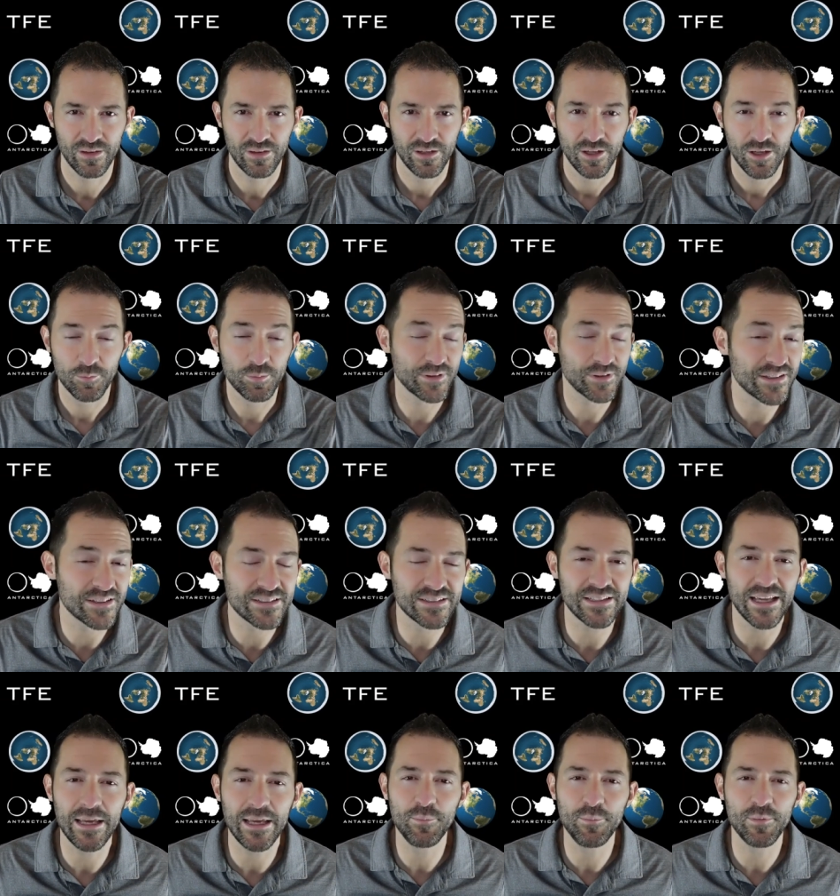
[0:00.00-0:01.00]
But the
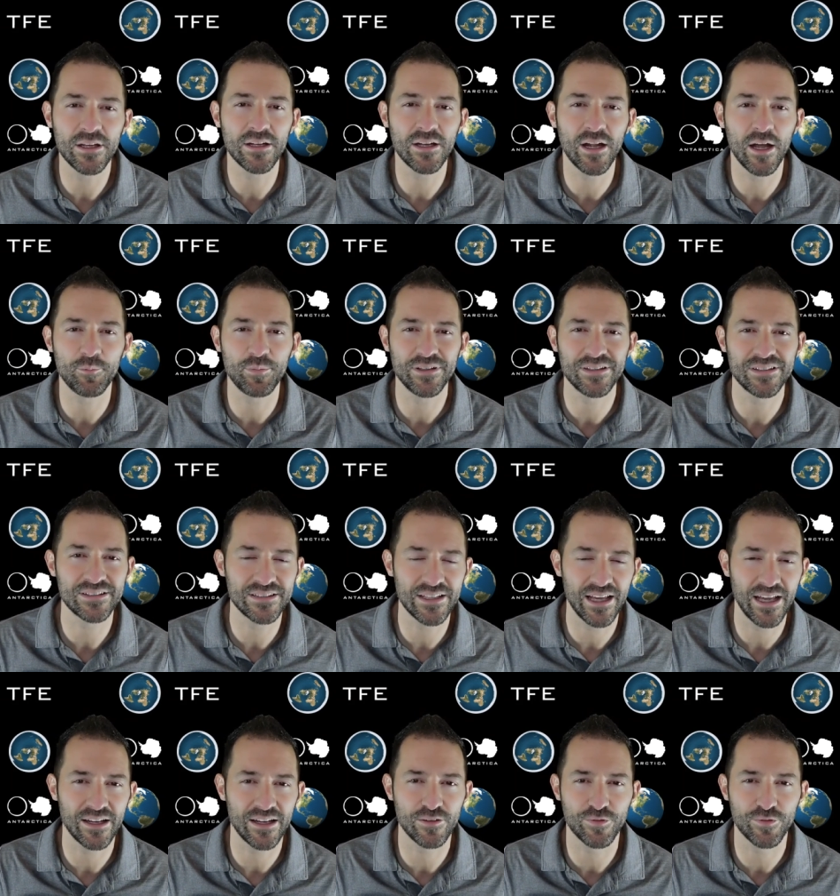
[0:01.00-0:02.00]
same cannot be
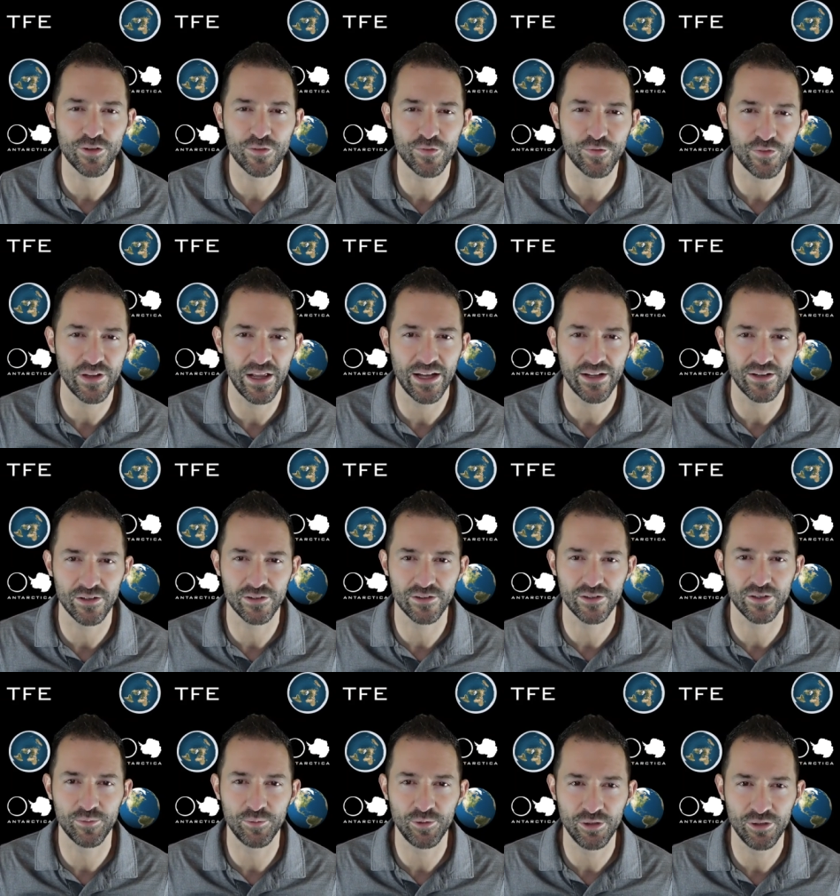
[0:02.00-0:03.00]
said for the flat earth
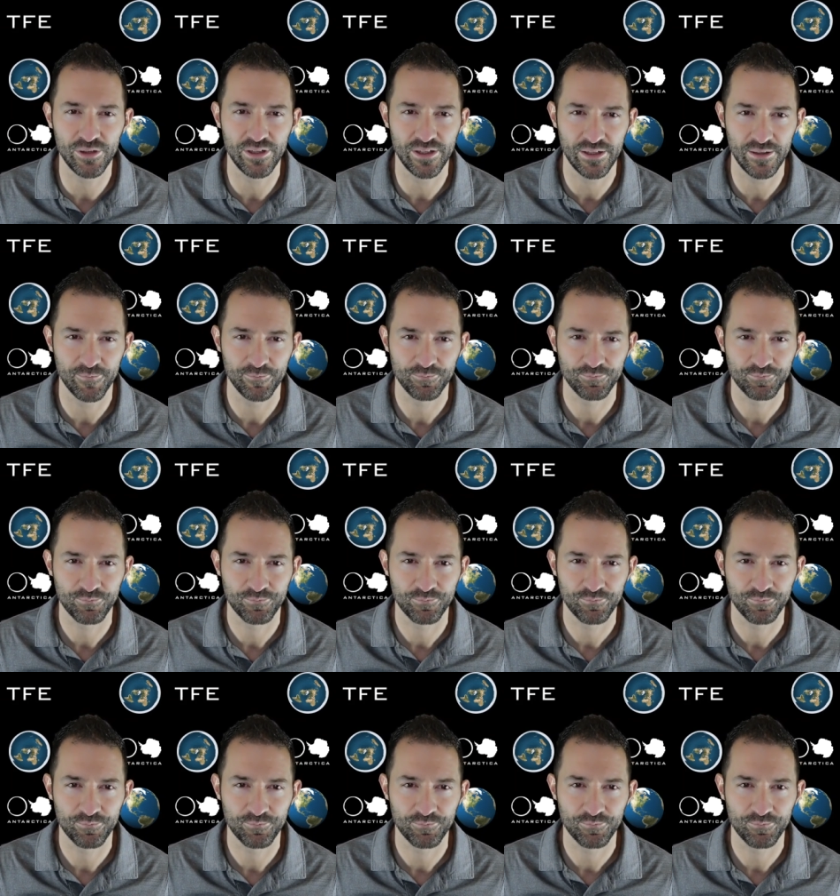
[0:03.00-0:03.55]
community.